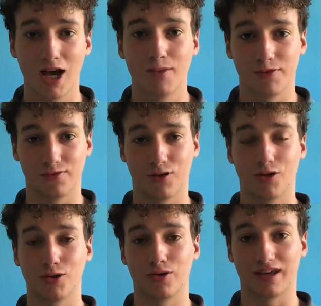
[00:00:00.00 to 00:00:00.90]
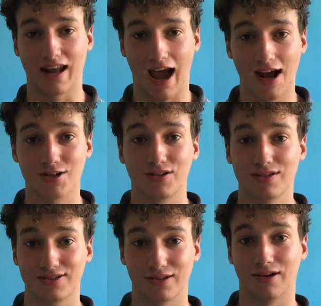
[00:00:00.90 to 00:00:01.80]
before you can actually
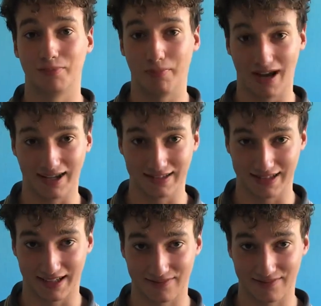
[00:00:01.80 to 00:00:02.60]
start painting.